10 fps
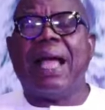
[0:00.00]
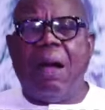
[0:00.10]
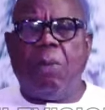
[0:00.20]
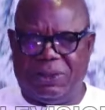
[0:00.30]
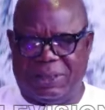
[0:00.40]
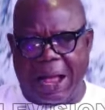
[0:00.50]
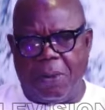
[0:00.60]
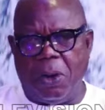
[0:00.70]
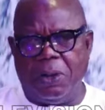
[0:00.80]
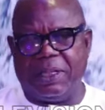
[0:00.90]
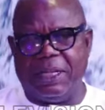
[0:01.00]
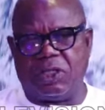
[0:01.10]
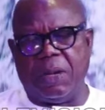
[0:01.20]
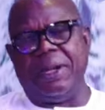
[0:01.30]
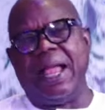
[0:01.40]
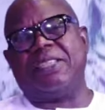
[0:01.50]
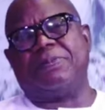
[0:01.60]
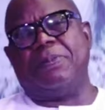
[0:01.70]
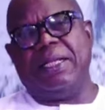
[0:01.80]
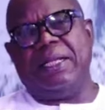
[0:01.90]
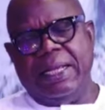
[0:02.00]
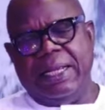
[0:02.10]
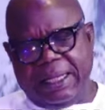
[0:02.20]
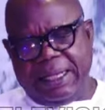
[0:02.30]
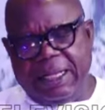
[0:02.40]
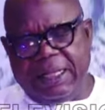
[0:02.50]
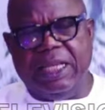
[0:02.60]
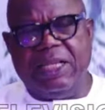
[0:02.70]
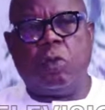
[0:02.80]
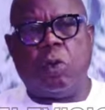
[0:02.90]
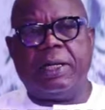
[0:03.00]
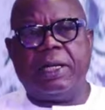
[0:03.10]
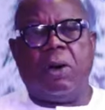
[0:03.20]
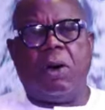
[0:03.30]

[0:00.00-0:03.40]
I was now wondering, somebody asked me, Is this what they